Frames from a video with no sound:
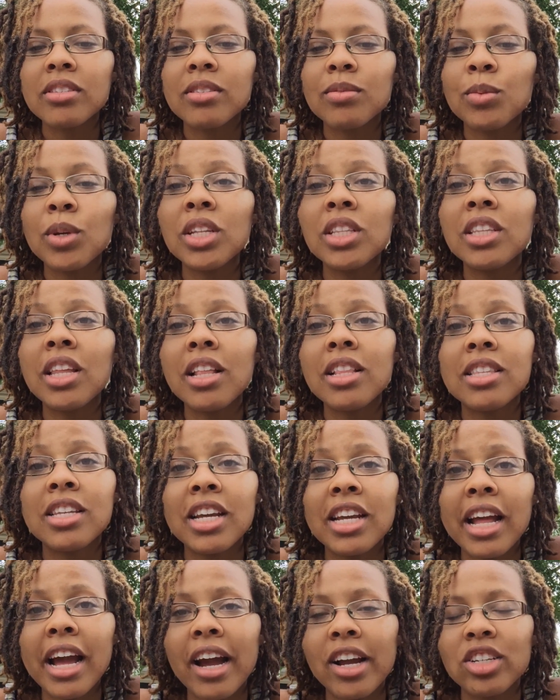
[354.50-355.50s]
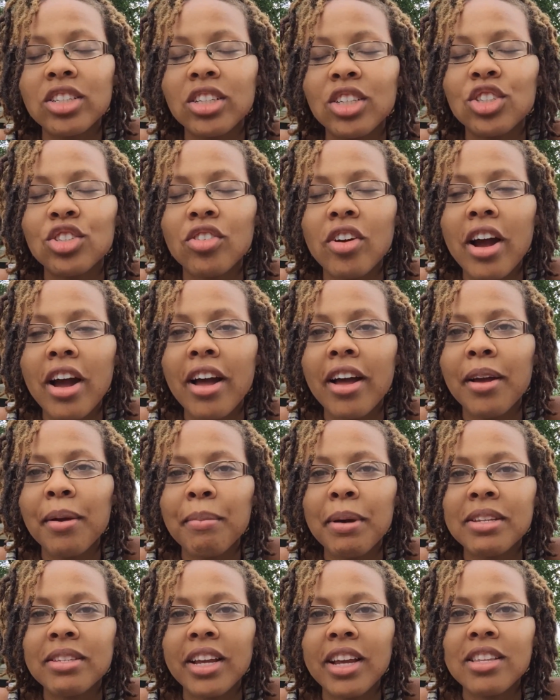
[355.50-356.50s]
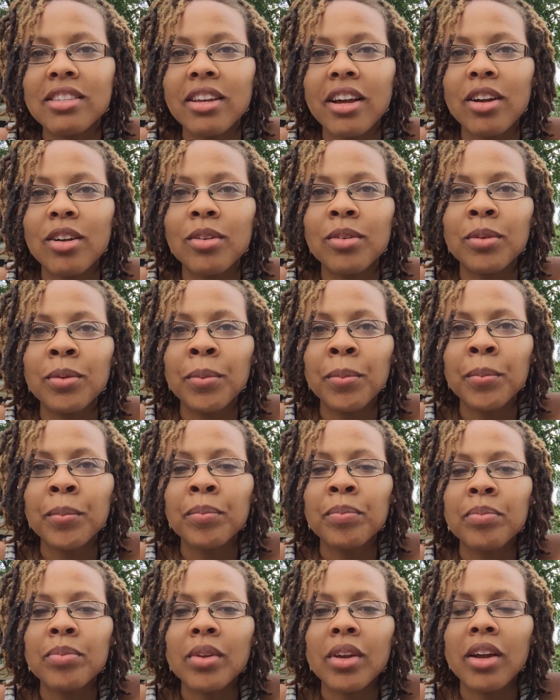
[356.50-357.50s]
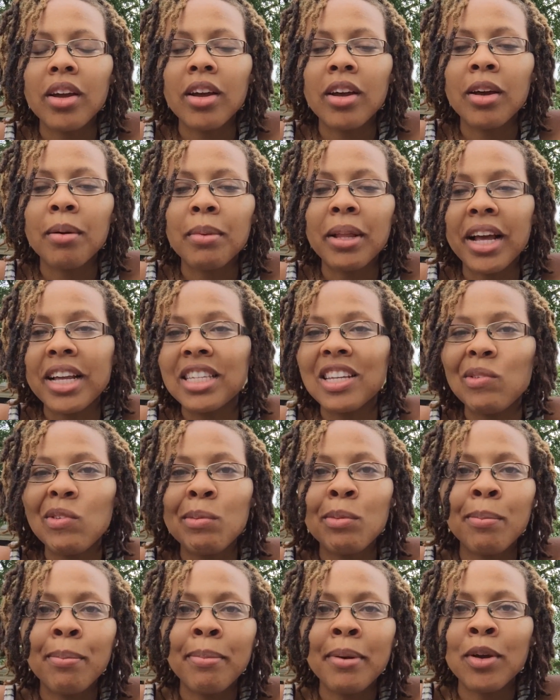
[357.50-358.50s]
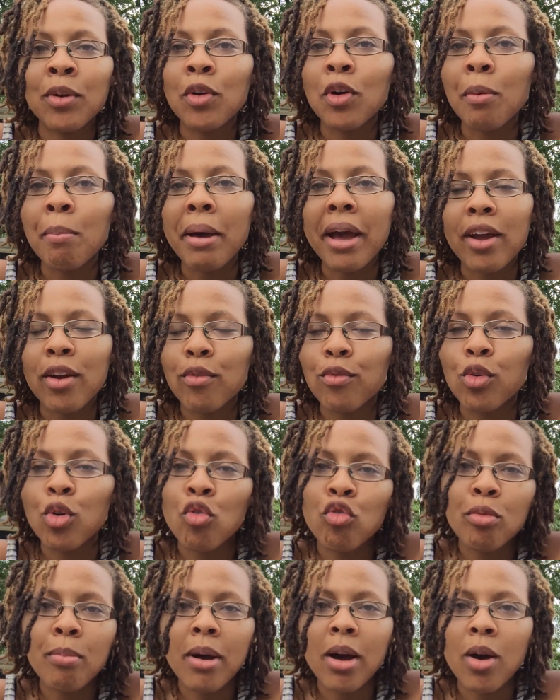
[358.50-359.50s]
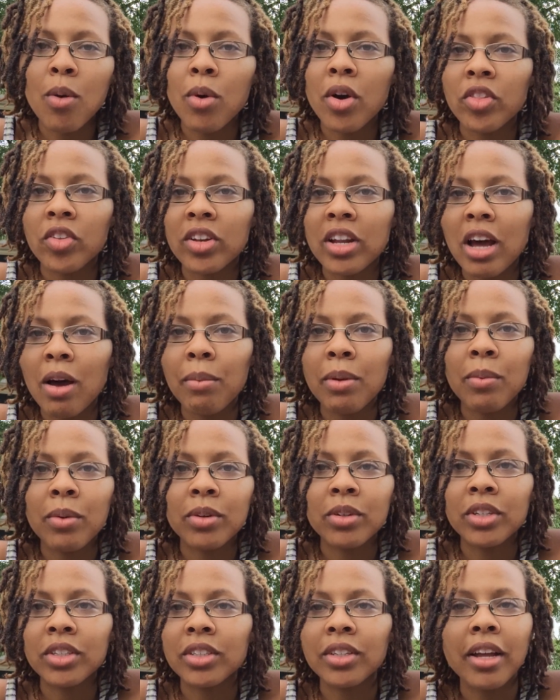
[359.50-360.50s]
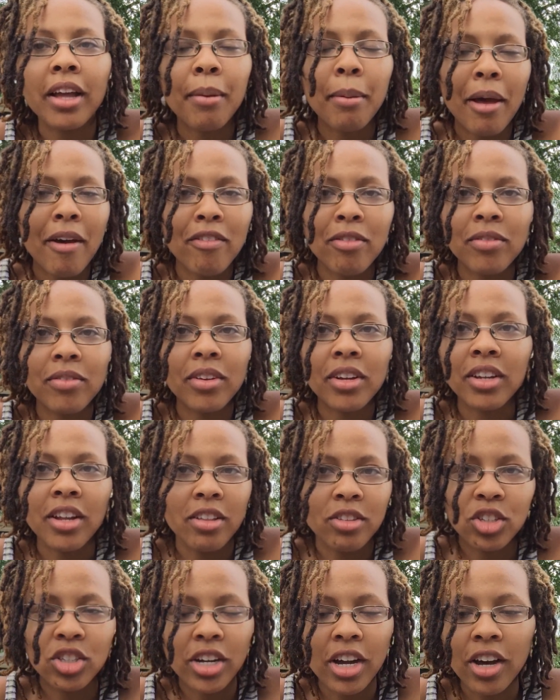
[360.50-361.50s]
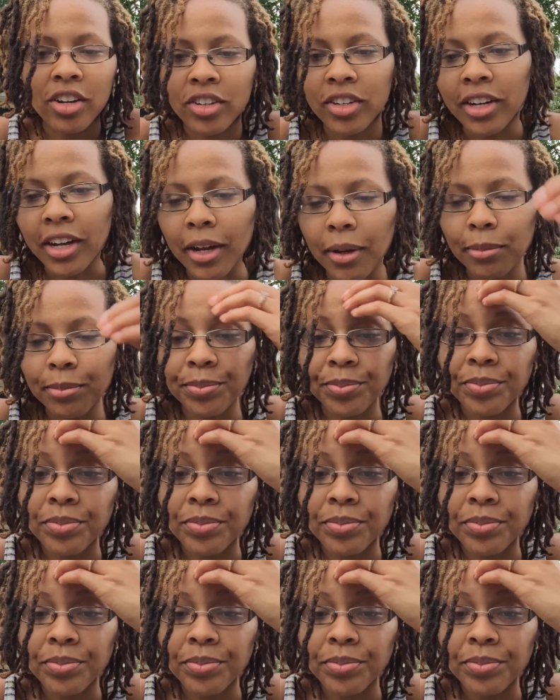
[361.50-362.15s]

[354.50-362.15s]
We did actually try my second cycle. Like I said, we've been going back and forth about whether or not we want to have another child or not